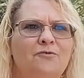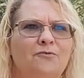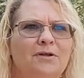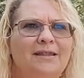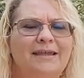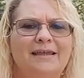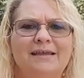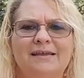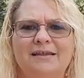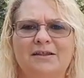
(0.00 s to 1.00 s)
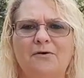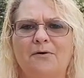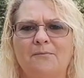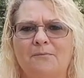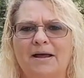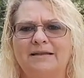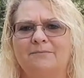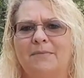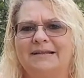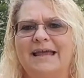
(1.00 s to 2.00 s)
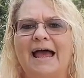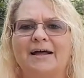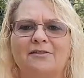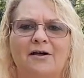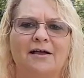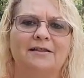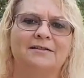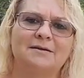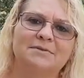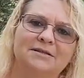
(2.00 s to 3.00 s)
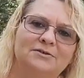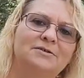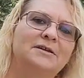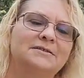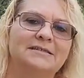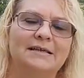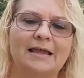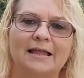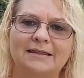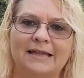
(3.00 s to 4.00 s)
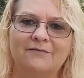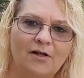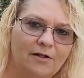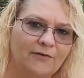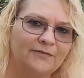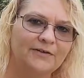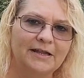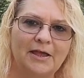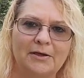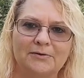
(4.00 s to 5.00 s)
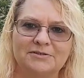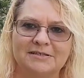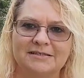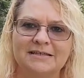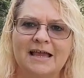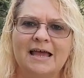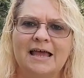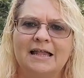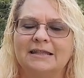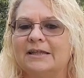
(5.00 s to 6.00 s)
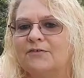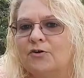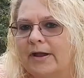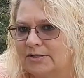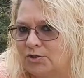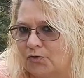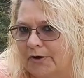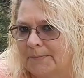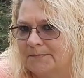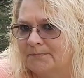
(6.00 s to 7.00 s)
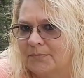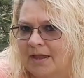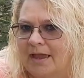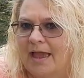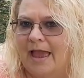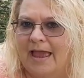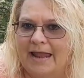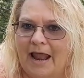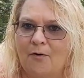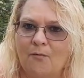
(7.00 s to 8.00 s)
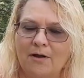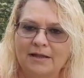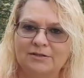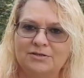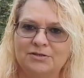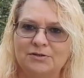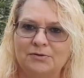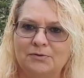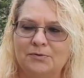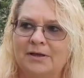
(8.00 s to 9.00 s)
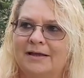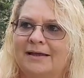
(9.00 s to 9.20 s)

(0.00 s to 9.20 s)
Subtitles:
really, my tagline, something you see at the end of all of our videos is live a great story. And I wanted to